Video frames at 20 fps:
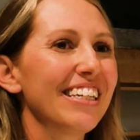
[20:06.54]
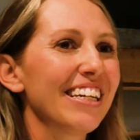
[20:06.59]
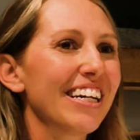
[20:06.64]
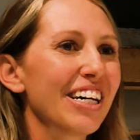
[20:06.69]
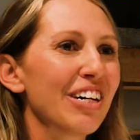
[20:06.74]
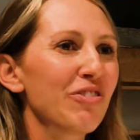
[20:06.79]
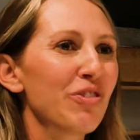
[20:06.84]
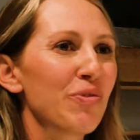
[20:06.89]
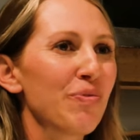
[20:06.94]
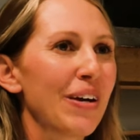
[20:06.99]
Cool.
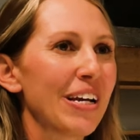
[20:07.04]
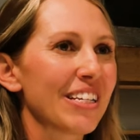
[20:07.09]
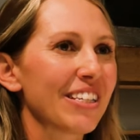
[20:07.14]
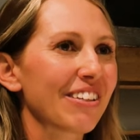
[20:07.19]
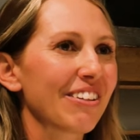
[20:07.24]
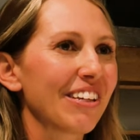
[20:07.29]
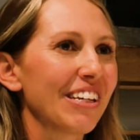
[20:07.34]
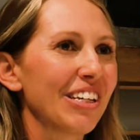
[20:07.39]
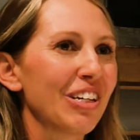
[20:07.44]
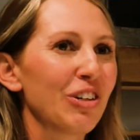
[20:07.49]
Yeah, um,
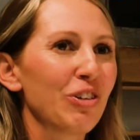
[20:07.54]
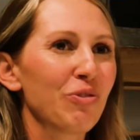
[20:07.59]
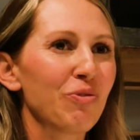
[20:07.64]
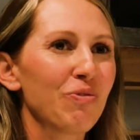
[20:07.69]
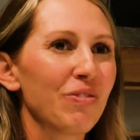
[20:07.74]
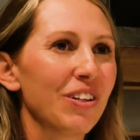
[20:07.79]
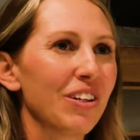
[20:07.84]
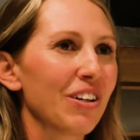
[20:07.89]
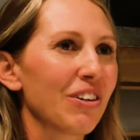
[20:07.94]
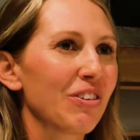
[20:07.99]
basically, it. you
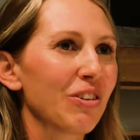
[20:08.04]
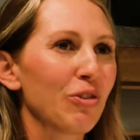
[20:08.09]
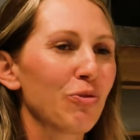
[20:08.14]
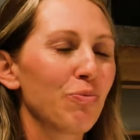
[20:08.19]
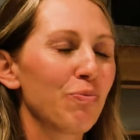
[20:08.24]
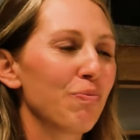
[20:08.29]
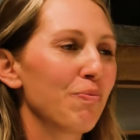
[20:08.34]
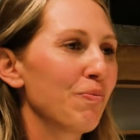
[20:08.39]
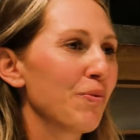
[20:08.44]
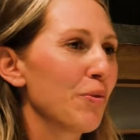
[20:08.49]
you know,
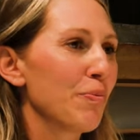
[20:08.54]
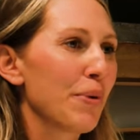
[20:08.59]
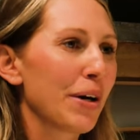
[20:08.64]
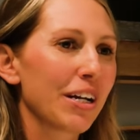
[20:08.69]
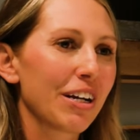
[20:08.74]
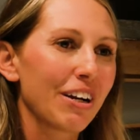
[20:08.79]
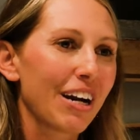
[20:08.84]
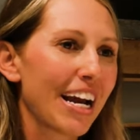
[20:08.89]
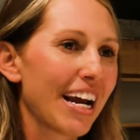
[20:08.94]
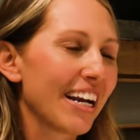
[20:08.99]
you you put
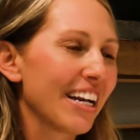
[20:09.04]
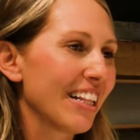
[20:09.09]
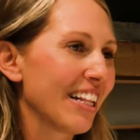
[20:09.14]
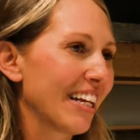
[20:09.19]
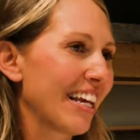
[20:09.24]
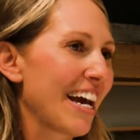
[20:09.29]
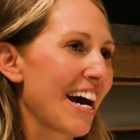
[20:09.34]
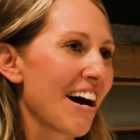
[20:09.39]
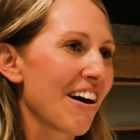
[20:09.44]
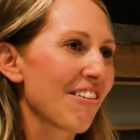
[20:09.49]
your hand in the
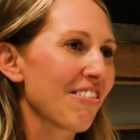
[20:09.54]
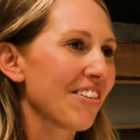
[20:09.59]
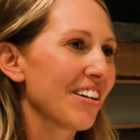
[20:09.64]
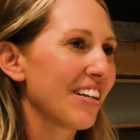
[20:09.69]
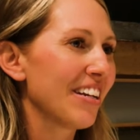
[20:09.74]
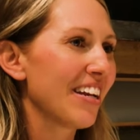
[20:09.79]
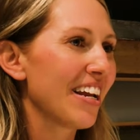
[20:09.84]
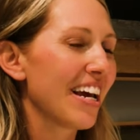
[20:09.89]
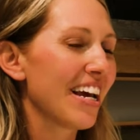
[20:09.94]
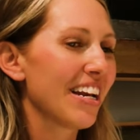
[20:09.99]
cow,
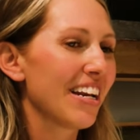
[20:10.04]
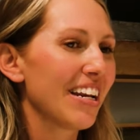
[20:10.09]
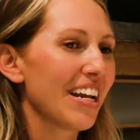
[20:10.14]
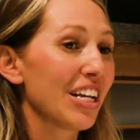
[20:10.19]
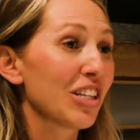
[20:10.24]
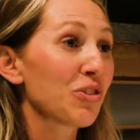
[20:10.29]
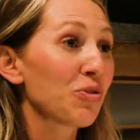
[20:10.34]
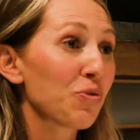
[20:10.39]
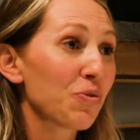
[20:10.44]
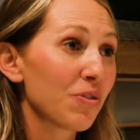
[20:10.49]
and, and
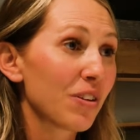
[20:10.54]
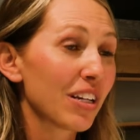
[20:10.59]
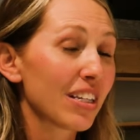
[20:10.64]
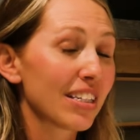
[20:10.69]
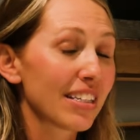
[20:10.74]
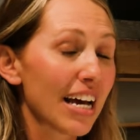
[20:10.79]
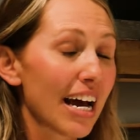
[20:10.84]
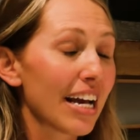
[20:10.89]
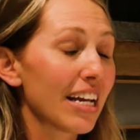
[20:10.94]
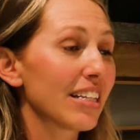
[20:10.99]
it's the
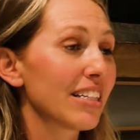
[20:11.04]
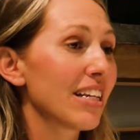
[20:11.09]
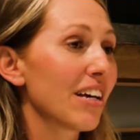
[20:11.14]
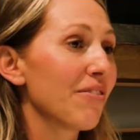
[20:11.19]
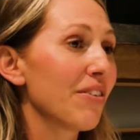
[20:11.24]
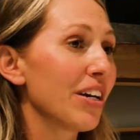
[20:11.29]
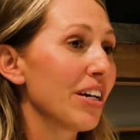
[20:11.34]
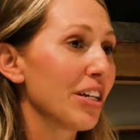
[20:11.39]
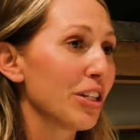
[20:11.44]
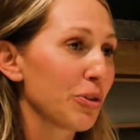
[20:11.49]
science of
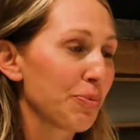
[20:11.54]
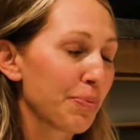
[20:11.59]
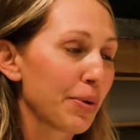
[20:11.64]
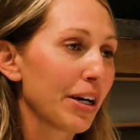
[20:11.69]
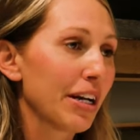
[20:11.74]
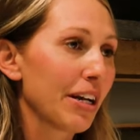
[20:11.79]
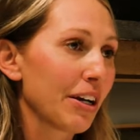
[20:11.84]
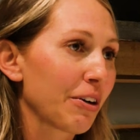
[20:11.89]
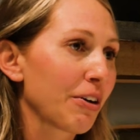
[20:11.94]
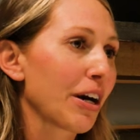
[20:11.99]
it is
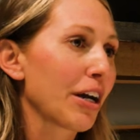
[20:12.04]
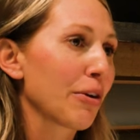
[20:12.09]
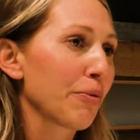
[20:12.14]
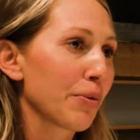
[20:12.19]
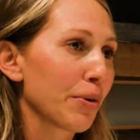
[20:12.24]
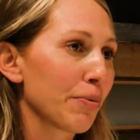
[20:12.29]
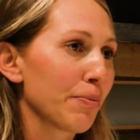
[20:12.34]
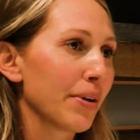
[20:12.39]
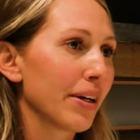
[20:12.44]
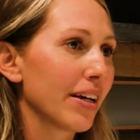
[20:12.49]
pretty
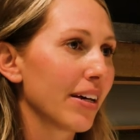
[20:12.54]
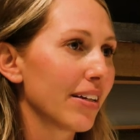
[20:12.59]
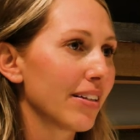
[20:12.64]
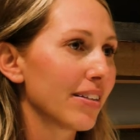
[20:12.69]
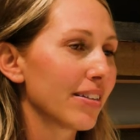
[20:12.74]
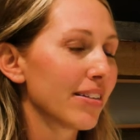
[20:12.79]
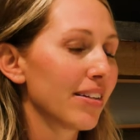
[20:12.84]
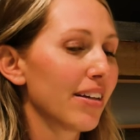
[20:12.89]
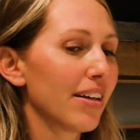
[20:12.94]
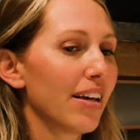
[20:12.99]
incredible,
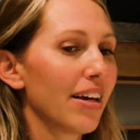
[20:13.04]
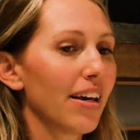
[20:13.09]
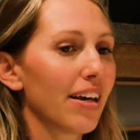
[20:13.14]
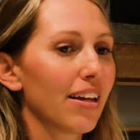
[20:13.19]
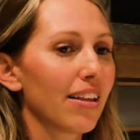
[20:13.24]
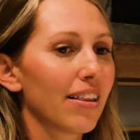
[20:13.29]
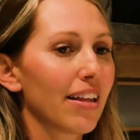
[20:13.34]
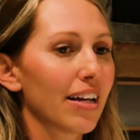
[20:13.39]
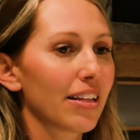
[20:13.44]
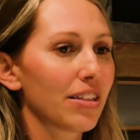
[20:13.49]
because
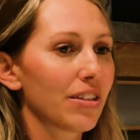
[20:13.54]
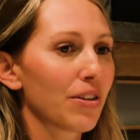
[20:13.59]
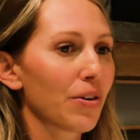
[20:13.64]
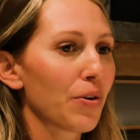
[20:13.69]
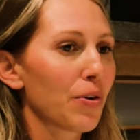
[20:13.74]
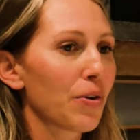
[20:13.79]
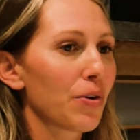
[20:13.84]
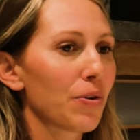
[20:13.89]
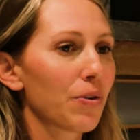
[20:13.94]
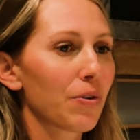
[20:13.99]
that's the
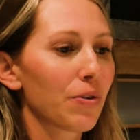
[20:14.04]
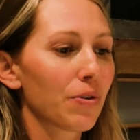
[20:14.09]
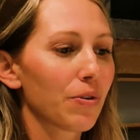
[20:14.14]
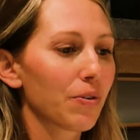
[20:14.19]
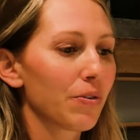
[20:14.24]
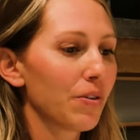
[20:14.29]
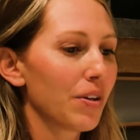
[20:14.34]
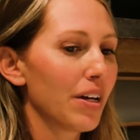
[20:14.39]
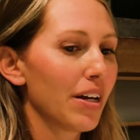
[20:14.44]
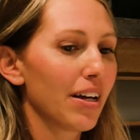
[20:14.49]
whole,
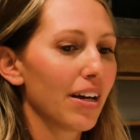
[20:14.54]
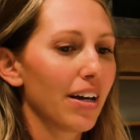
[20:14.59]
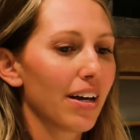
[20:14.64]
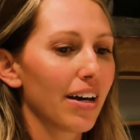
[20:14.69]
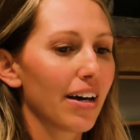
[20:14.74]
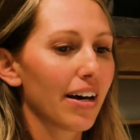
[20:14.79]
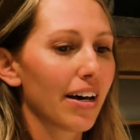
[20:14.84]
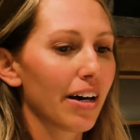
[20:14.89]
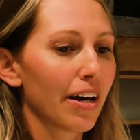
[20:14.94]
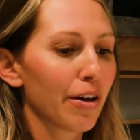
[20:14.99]

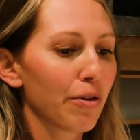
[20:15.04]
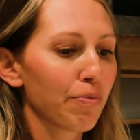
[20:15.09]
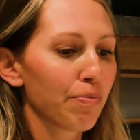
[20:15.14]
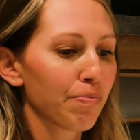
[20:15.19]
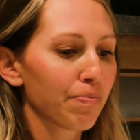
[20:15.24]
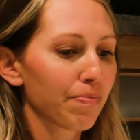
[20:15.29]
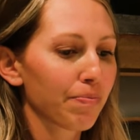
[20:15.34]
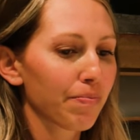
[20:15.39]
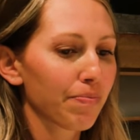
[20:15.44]
um,